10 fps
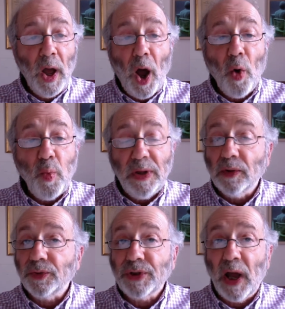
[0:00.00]
A
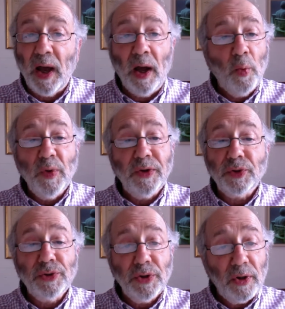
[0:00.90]
wheelchair with
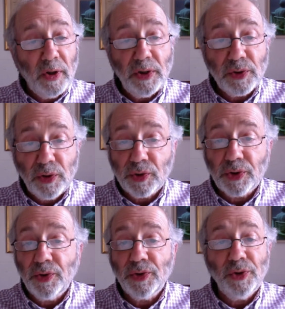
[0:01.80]
luxurious
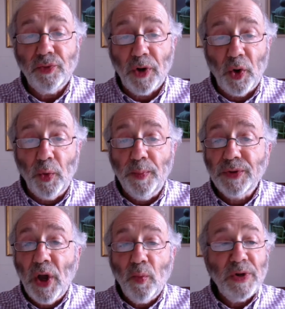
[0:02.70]
cushions and
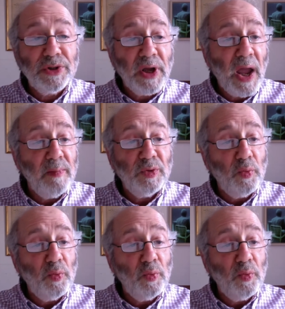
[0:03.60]
robes, which came